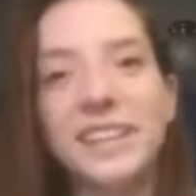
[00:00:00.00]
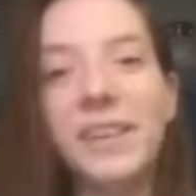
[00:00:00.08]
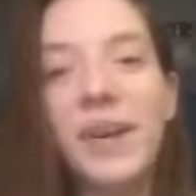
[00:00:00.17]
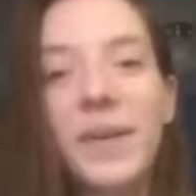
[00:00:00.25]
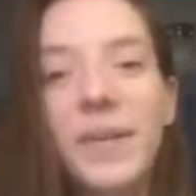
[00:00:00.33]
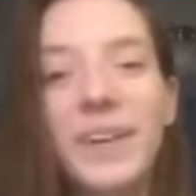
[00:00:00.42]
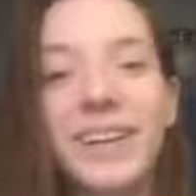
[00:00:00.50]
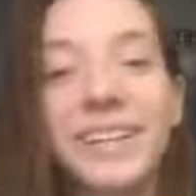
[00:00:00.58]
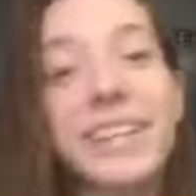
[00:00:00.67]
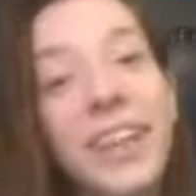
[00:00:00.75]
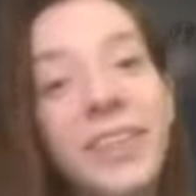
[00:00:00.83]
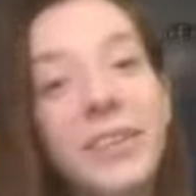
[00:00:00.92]
So
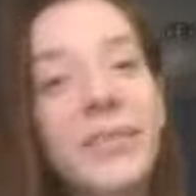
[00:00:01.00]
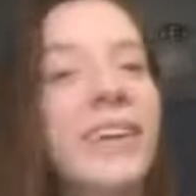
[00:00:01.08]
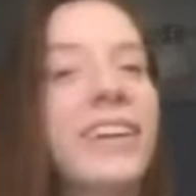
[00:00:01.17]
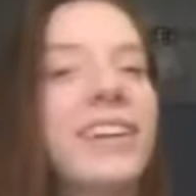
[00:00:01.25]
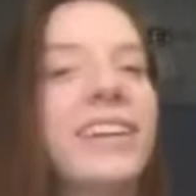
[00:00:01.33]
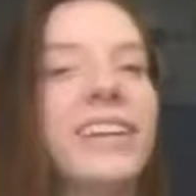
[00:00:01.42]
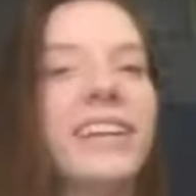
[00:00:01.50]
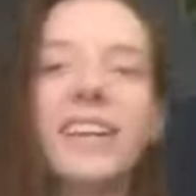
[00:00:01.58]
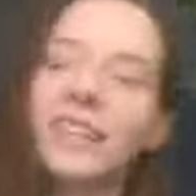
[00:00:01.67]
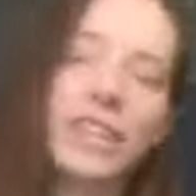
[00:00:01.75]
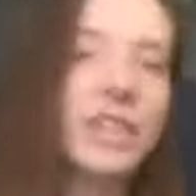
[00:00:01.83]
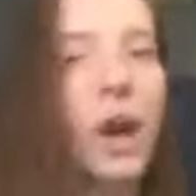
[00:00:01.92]
another word,
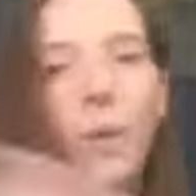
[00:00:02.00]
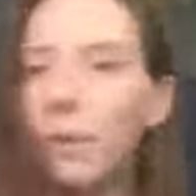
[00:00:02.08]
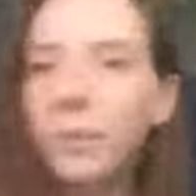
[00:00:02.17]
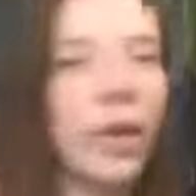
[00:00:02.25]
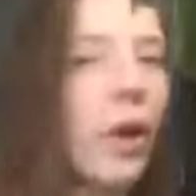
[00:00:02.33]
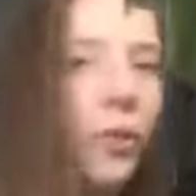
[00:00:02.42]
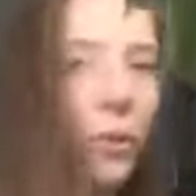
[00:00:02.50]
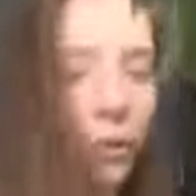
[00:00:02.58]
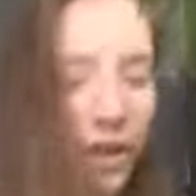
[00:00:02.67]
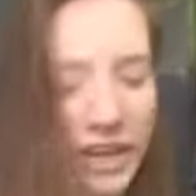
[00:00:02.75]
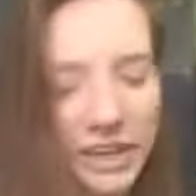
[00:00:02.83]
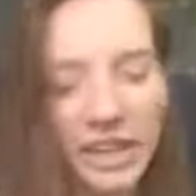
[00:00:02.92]
just going with all the
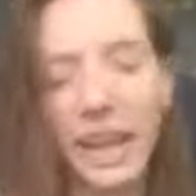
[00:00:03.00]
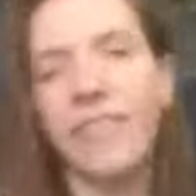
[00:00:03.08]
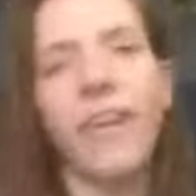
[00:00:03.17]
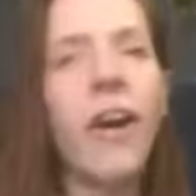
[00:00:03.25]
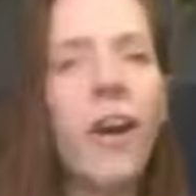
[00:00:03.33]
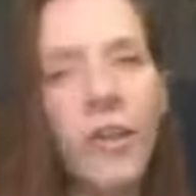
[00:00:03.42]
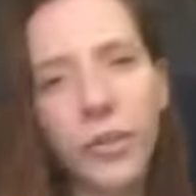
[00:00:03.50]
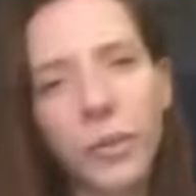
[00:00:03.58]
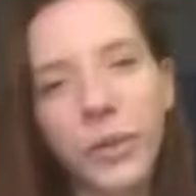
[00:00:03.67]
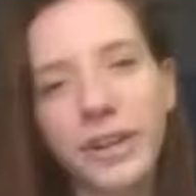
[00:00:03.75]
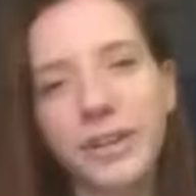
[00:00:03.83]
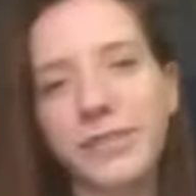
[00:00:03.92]
words. I have all the
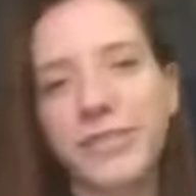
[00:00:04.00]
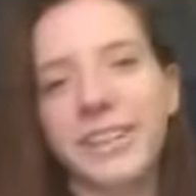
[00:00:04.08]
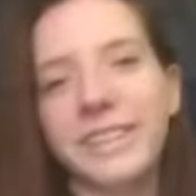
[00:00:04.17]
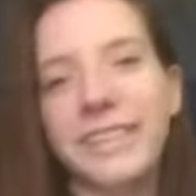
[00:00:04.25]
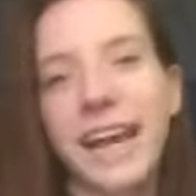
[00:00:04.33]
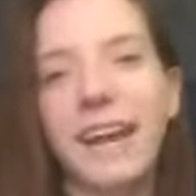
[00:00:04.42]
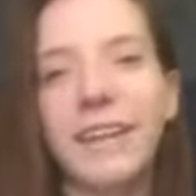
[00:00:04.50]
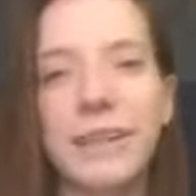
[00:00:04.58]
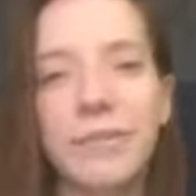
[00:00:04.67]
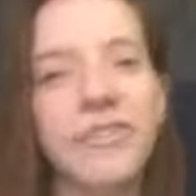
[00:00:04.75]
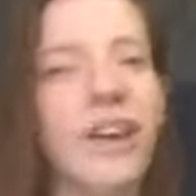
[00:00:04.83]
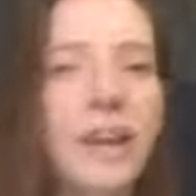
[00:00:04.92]
words written down
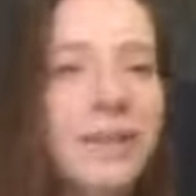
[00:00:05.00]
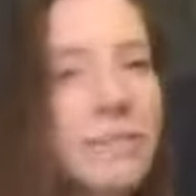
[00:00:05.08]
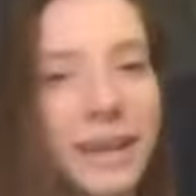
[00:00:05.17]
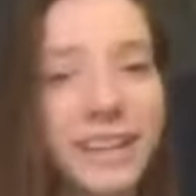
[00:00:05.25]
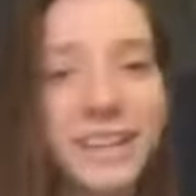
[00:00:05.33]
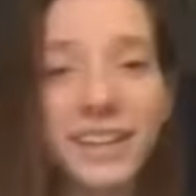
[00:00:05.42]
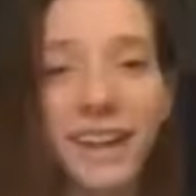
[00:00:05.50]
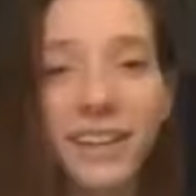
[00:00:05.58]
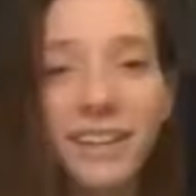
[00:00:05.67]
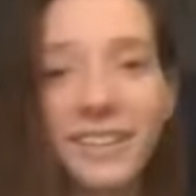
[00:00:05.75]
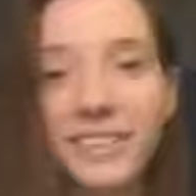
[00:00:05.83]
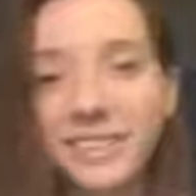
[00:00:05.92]
in fun pink
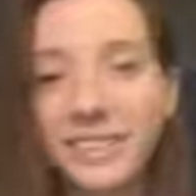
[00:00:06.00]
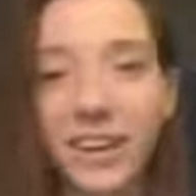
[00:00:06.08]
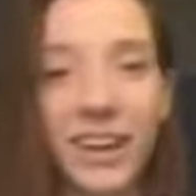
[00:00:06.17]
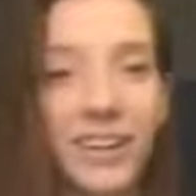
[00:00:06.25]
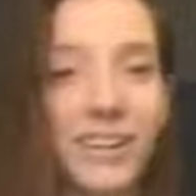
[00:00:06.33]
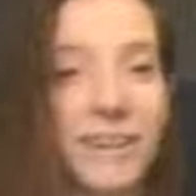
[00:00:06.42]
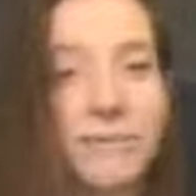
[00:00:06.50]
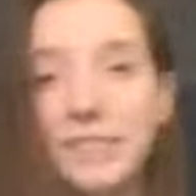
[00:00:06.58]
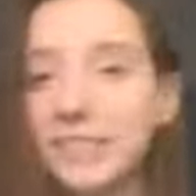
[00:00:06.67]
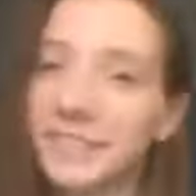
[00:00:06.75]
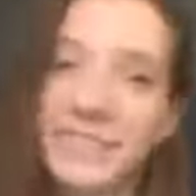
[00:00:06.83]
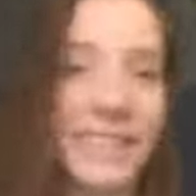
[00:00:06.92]
colors, so I'm
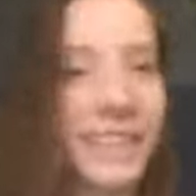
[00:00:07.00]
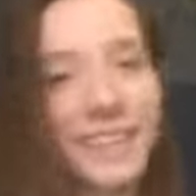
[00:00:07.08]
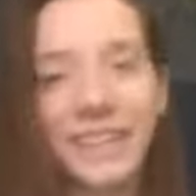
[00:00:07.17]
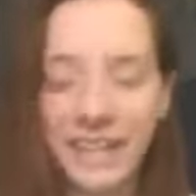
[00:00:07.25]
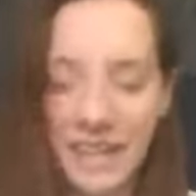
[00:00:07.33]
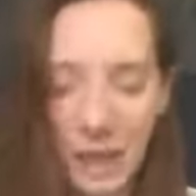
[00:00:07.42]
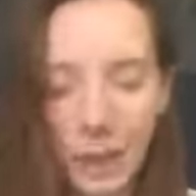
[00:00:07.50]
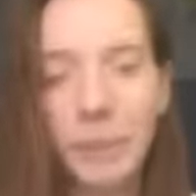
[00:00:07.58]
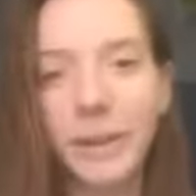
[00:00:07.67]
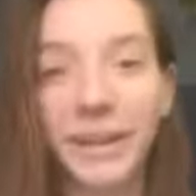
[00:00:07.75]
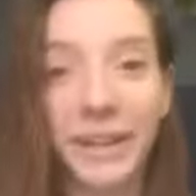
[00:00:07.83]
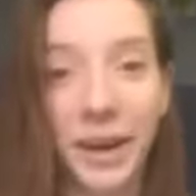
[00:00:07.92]
just
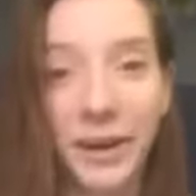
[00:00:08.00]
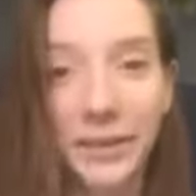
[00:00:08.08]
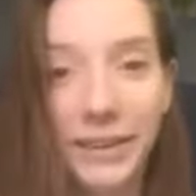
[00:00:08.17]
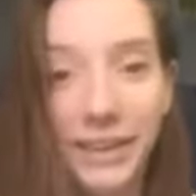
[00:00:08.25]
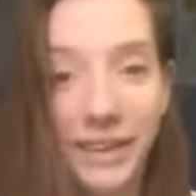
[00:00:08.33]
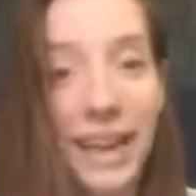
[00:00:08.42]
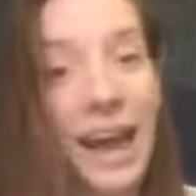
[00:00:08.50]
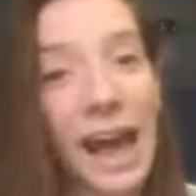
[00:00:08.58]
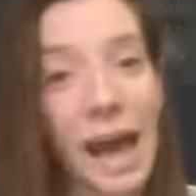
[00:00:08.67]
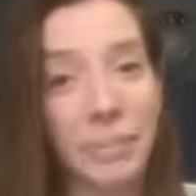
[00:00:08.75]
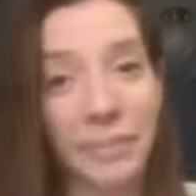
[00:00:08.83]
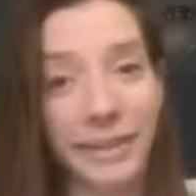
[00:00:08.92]
keeping it going.
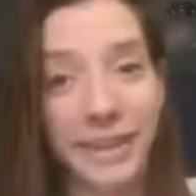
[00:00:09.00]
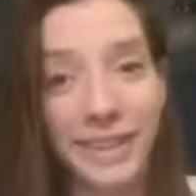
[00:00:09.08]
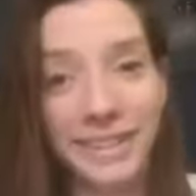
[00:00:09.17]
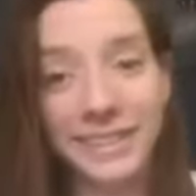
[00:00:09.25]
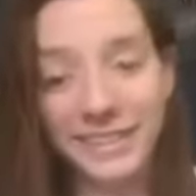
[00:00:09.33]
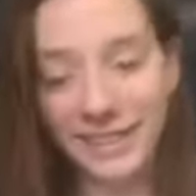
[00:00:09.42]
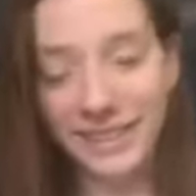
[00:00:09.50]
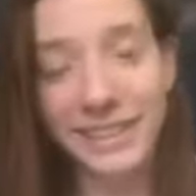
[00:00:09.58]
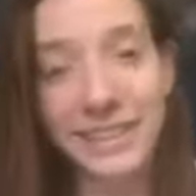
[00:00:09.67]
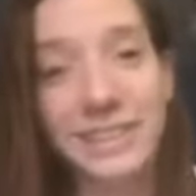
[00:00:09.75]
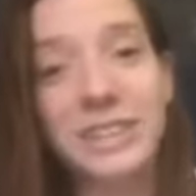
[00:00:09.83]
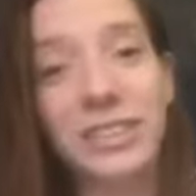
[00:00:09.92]
Happiness
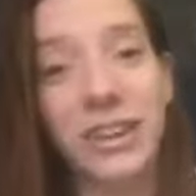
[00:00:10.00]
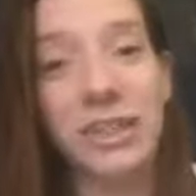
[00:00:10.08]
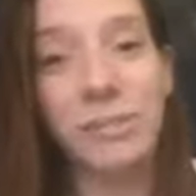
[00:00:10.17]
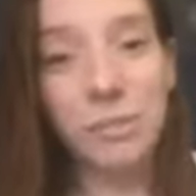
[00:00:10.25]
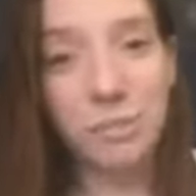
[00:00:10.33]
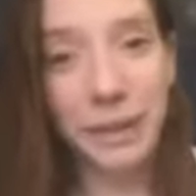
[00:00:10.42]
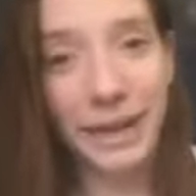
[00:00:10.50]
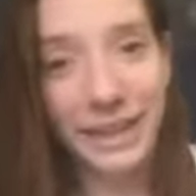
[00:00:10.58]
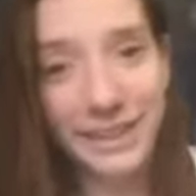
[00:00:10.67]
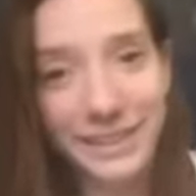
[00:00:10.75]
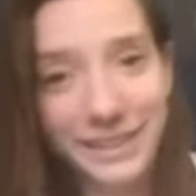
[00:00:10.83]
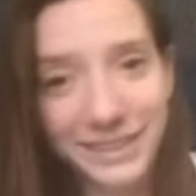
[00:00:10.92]
starts with
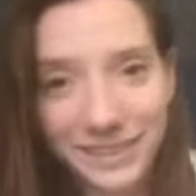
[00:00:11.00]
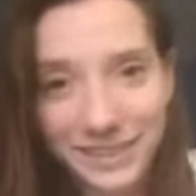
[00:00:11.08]
pink.